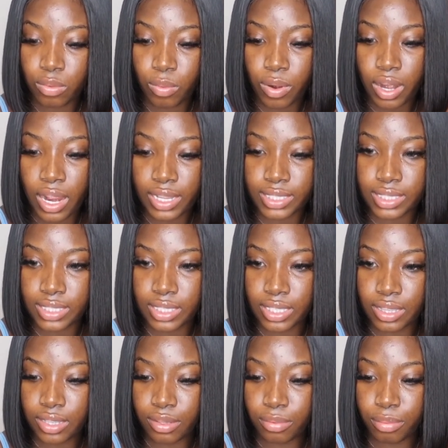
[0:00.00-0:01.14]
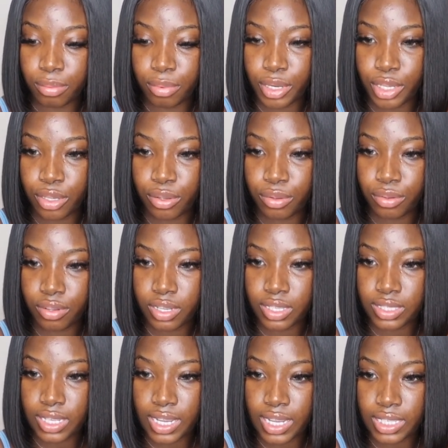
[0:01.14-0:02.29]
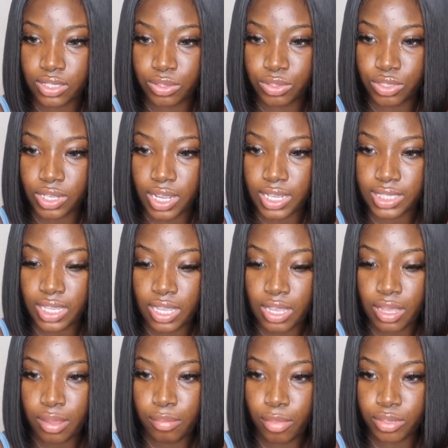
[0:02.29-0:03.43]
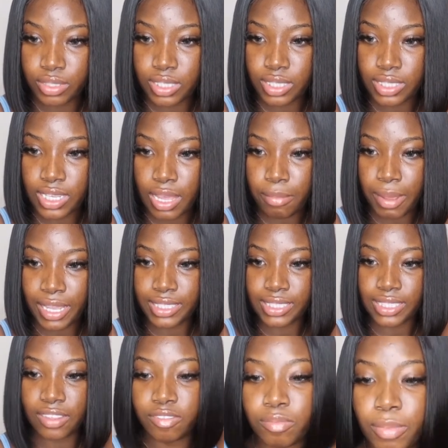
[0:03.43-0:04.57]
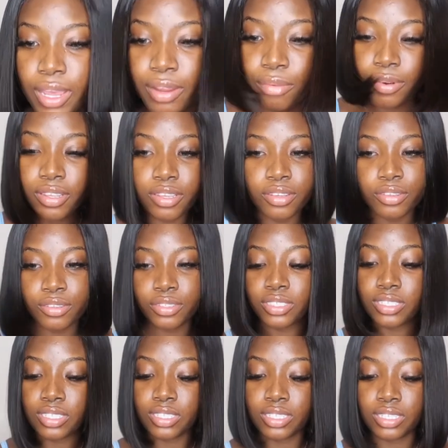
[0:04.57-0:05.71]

where I seen the reel, because like I told you guys, most of the time I save my reels